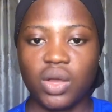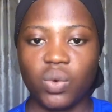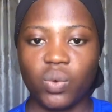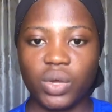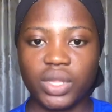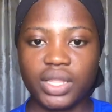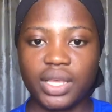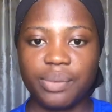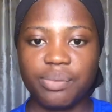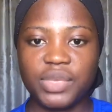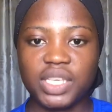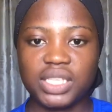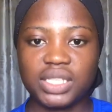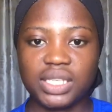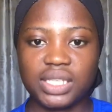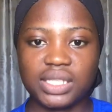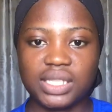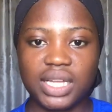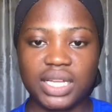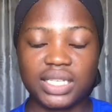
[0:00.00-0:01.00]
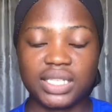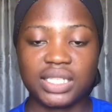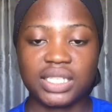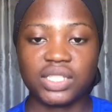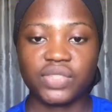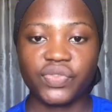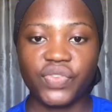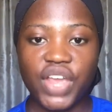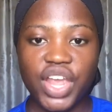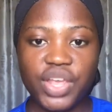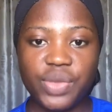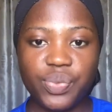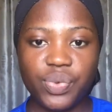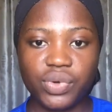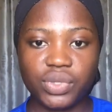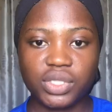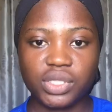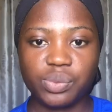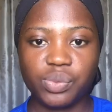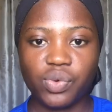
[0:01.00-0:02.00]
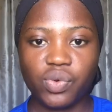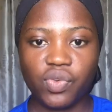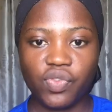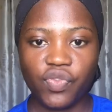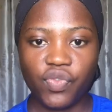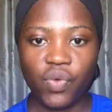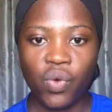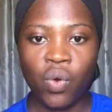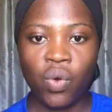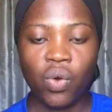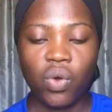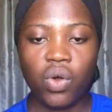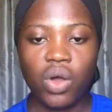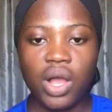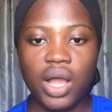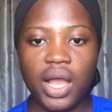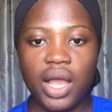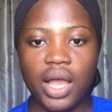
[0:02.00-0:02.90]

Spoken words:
What that means is that it is very possible for